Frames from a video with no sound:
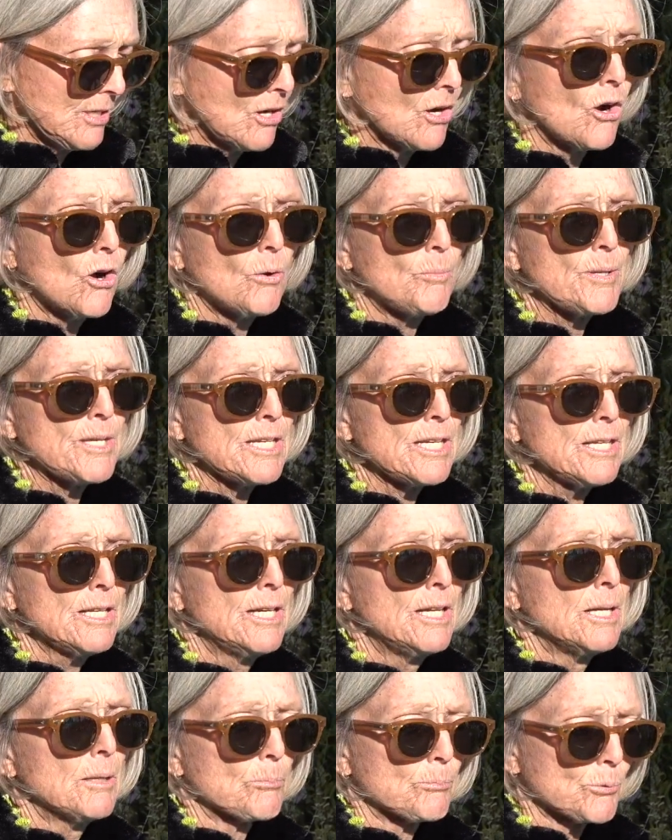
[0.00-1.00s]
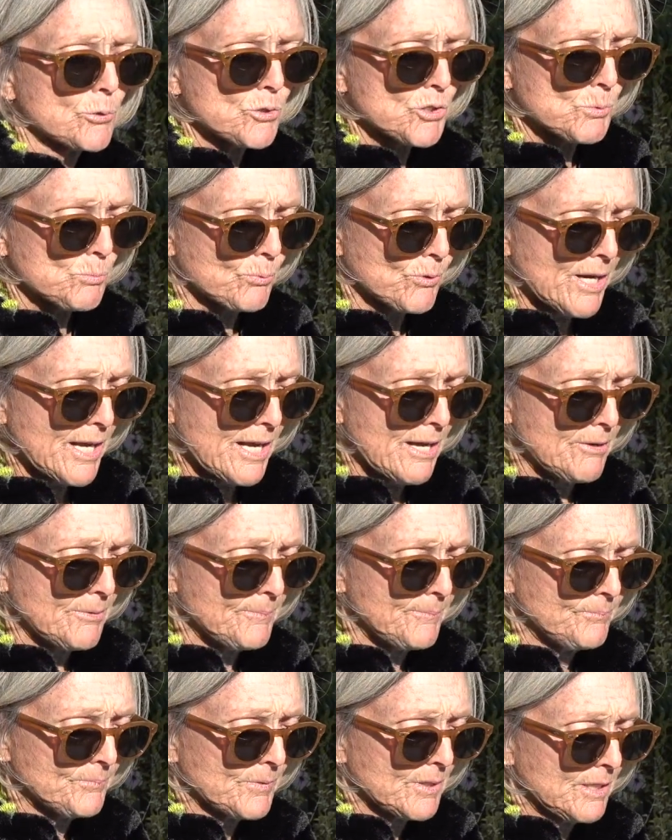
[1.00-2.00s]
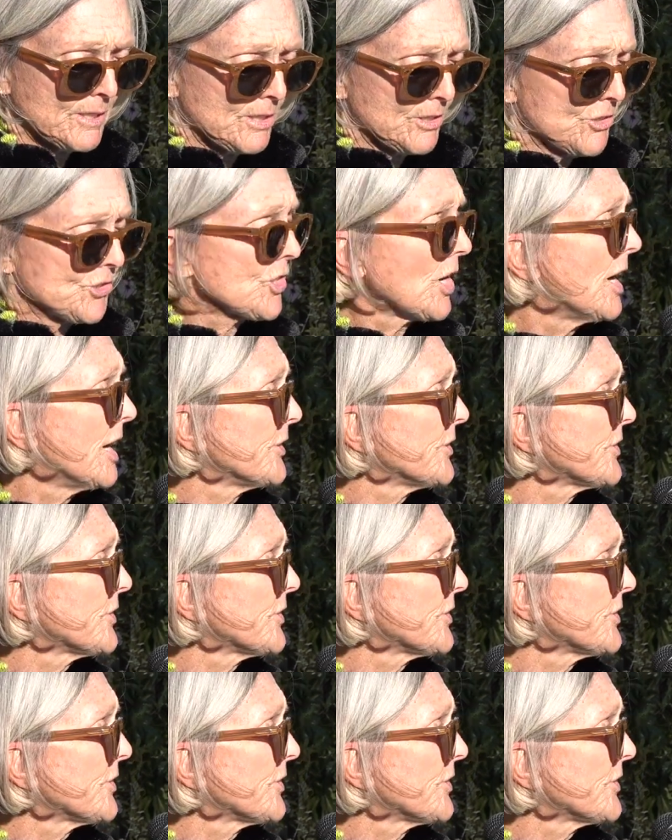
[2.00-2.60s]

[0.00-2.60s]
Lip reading: Hobie, Bruce Brown, John